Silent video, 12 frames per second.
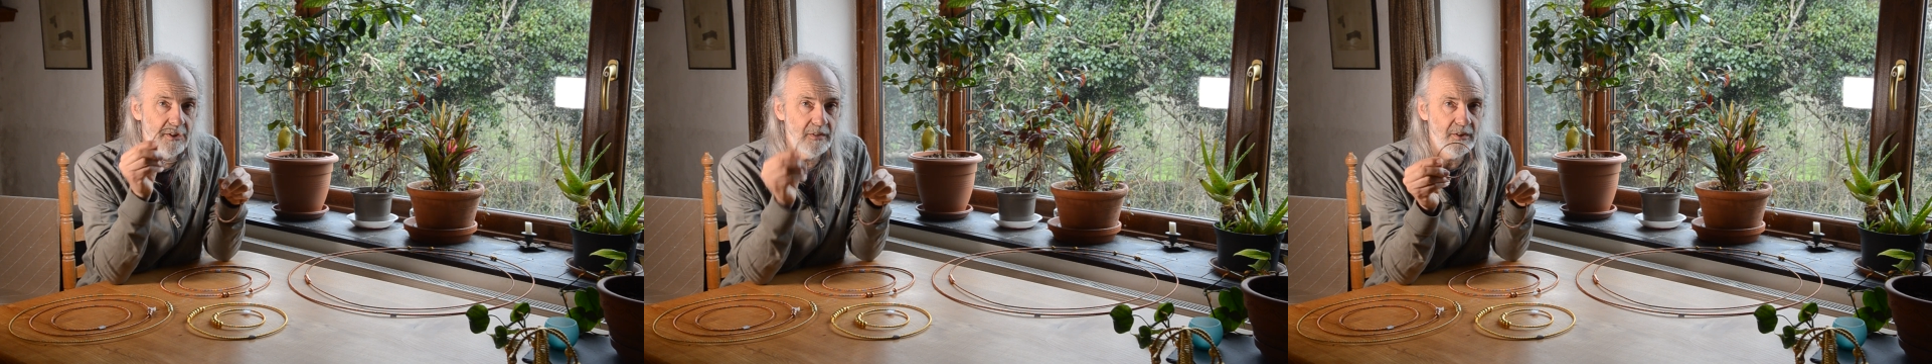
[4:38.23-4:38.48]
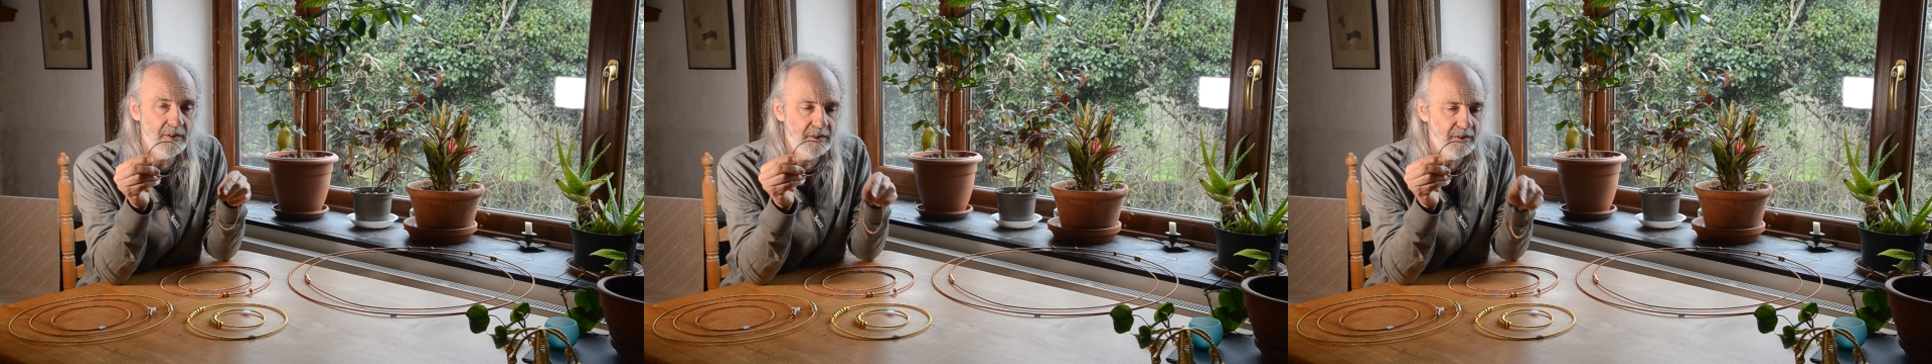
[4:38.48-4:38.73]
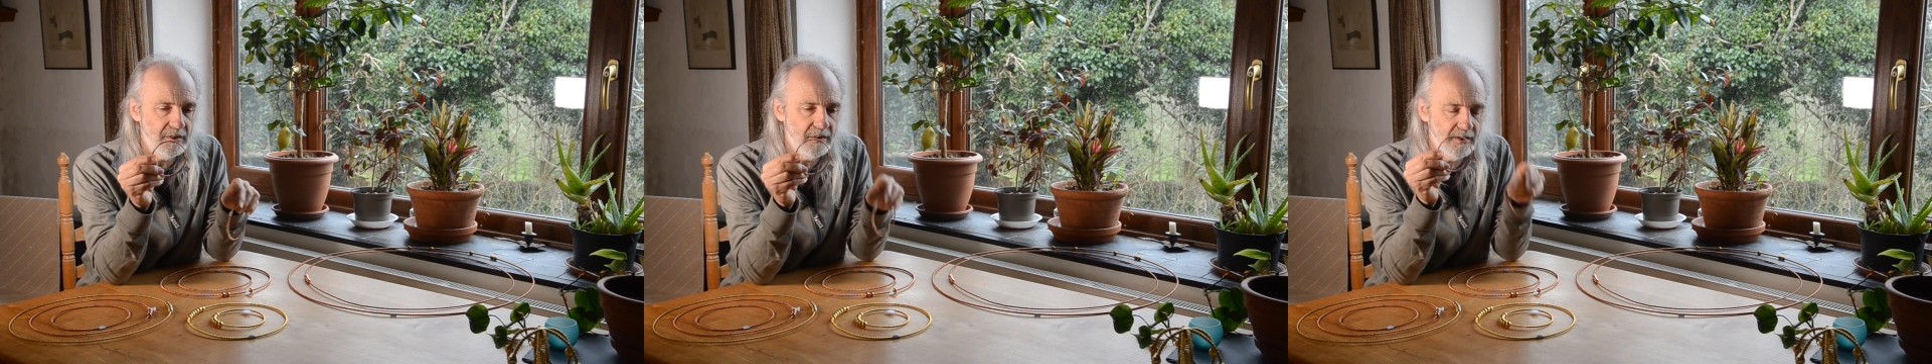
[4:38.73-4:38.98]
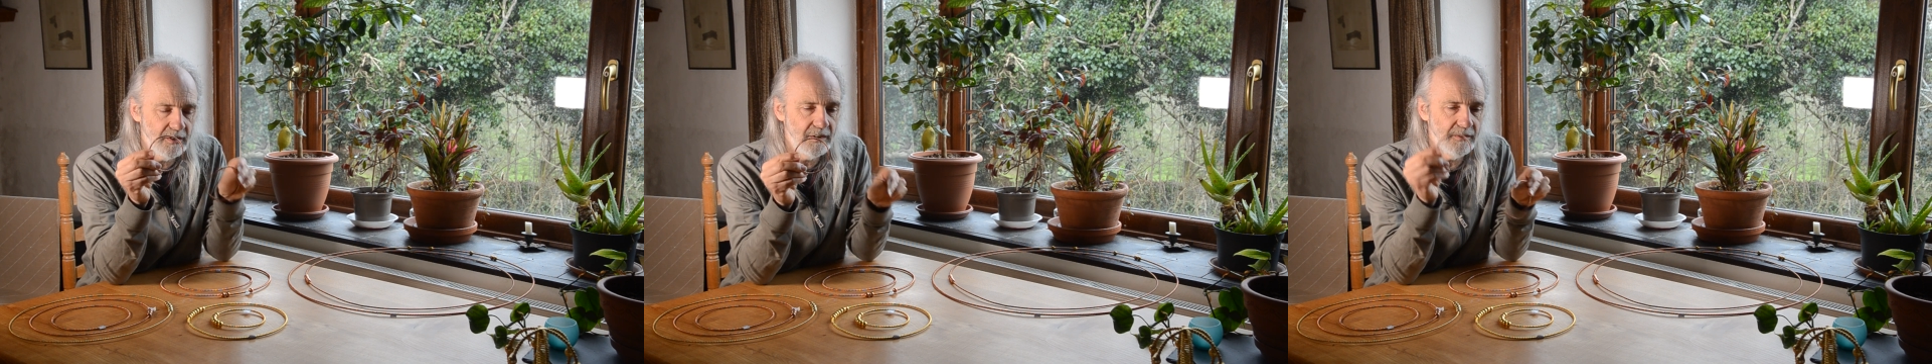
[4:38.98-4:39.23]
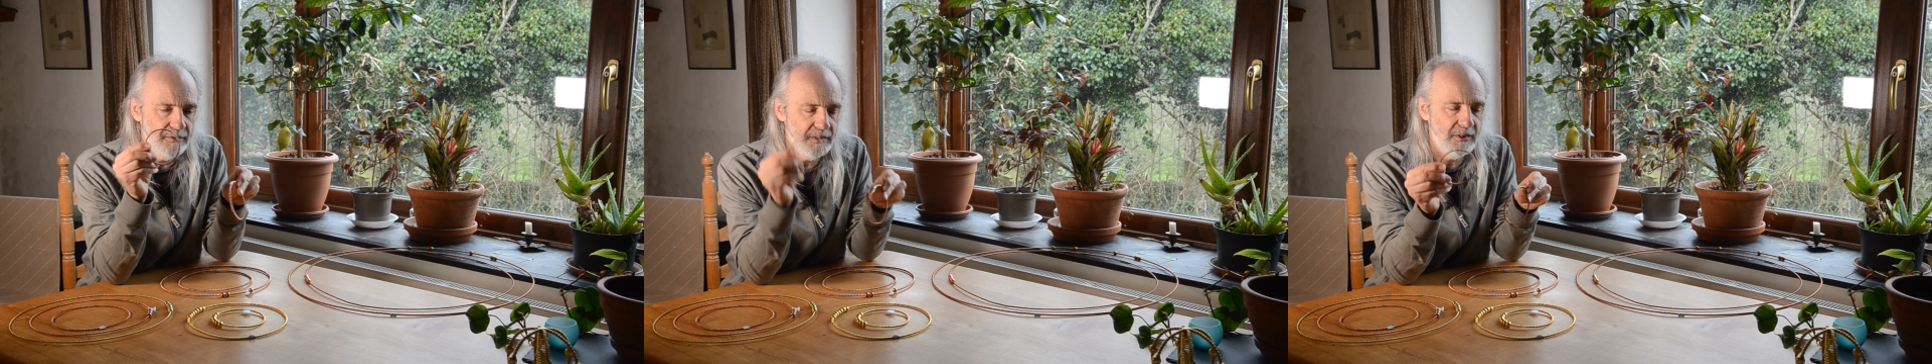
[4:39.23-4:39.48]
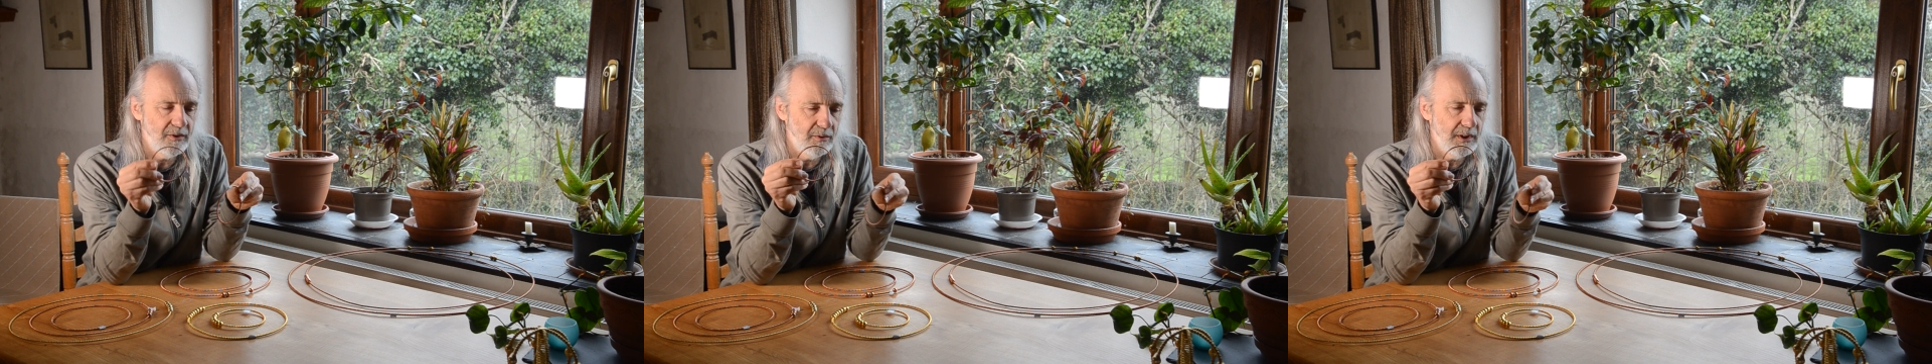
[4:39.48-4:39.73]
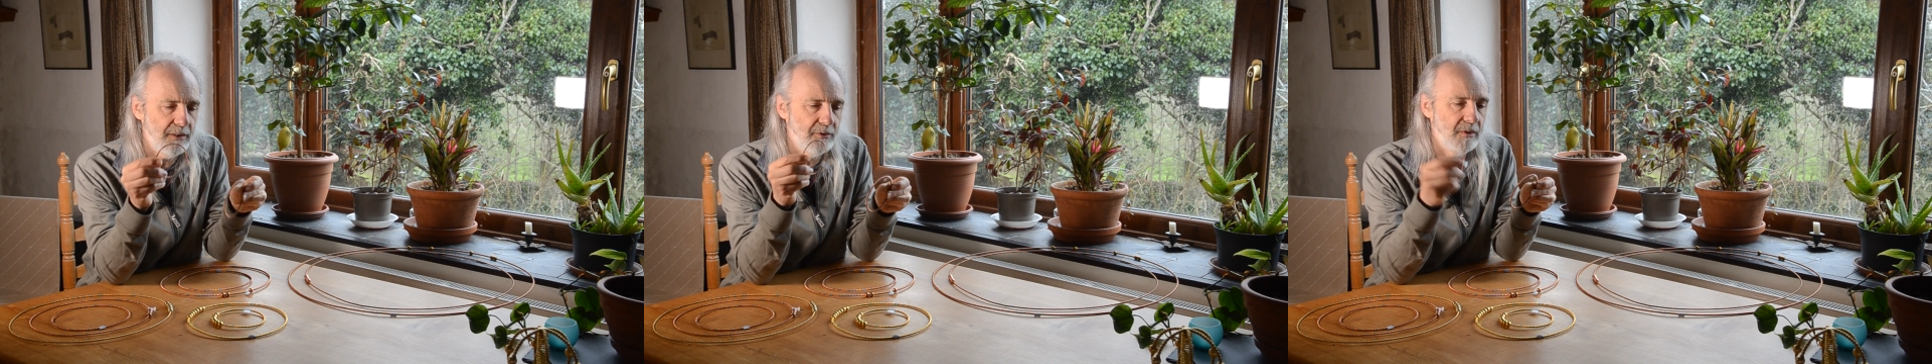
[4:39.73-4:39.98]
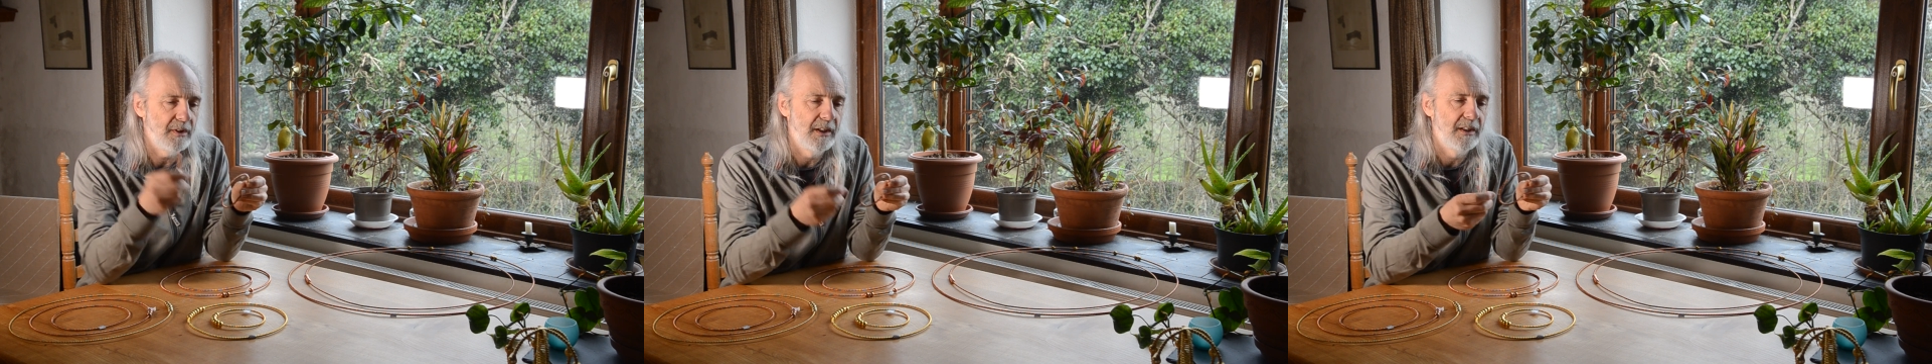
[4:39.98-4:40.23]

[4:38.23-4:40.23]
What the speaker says: on the physical level.